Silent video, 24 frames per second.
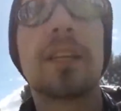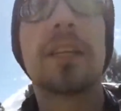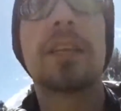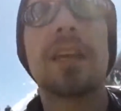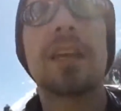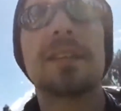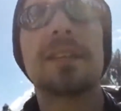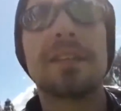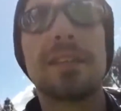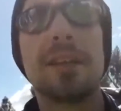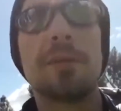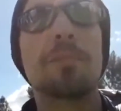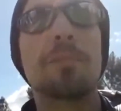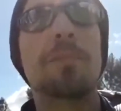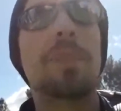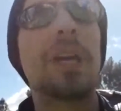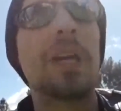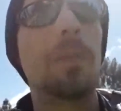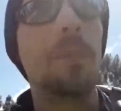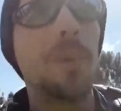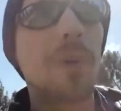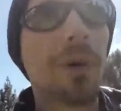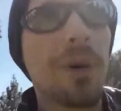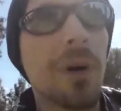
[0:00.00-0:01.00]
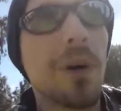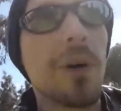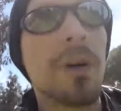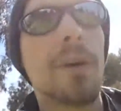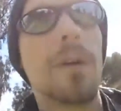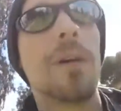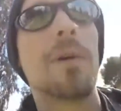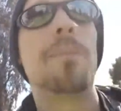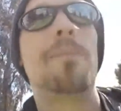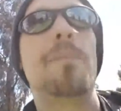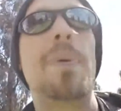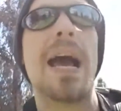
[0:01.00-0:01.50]
get some
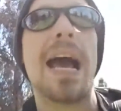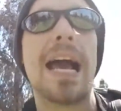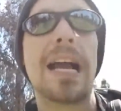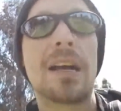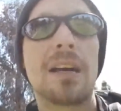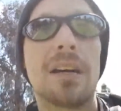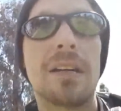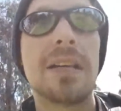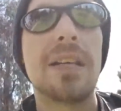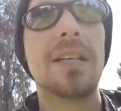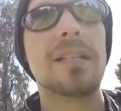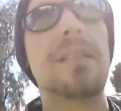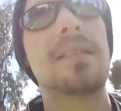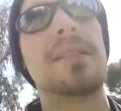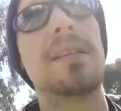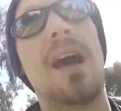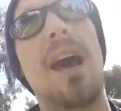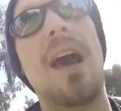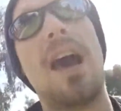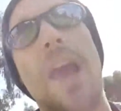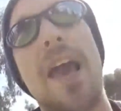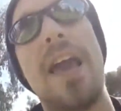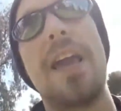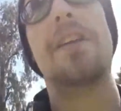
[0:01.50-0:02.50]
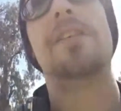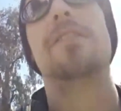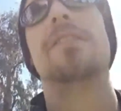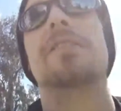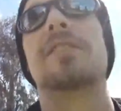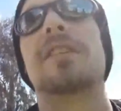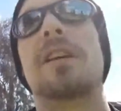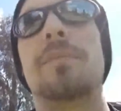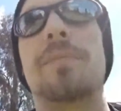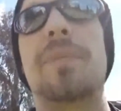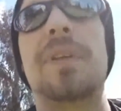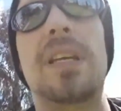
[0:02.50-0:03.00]
people back on his side or
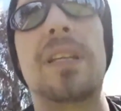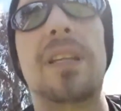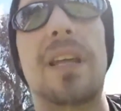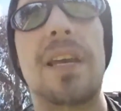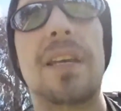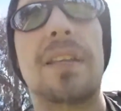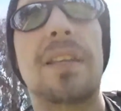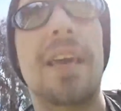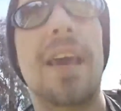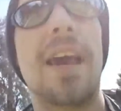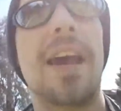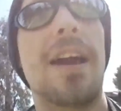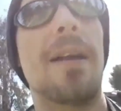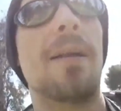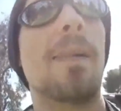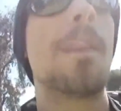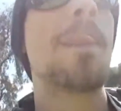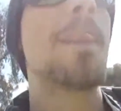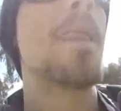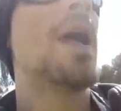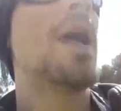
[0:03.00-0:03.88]
something like that.